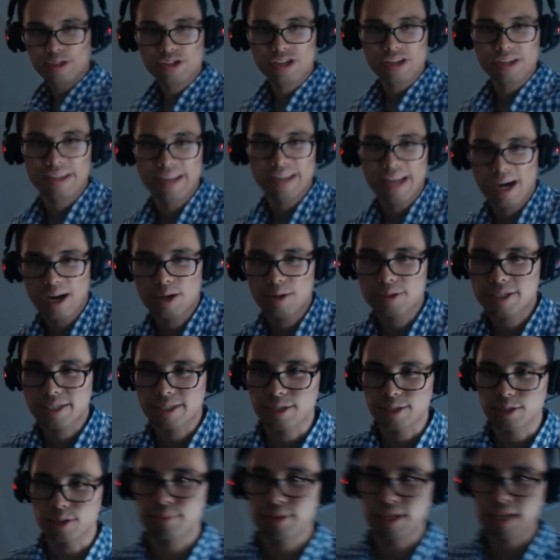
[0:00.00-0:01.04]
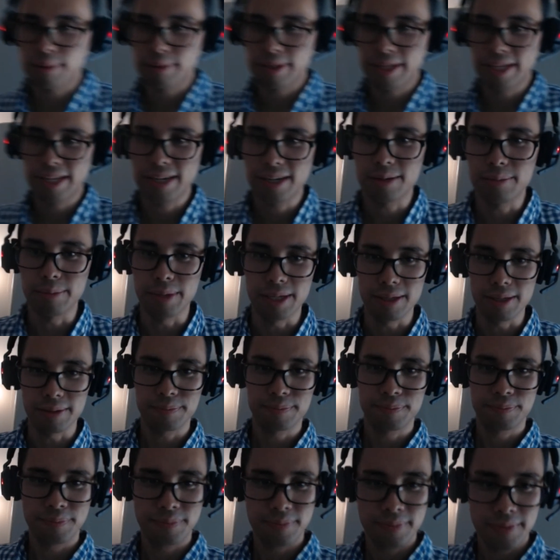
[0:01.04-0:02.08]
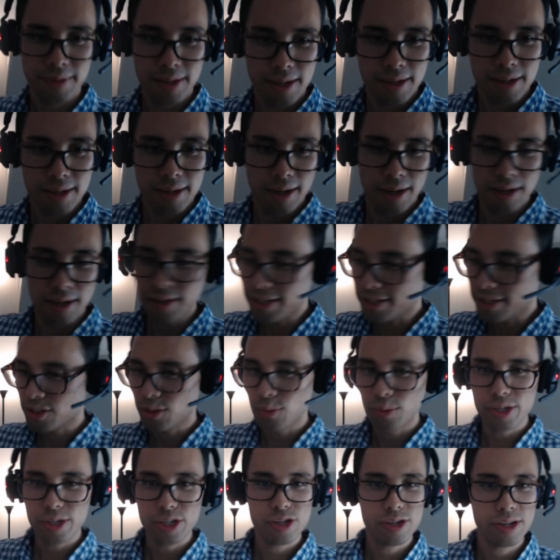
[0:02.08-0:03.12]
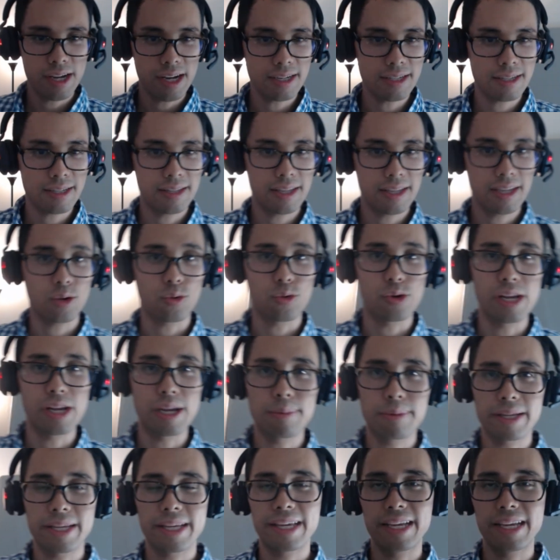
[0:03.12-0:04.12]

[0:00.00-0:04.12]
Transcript: you should now still be able to hear me. All right, so what did you guys think? Were you able to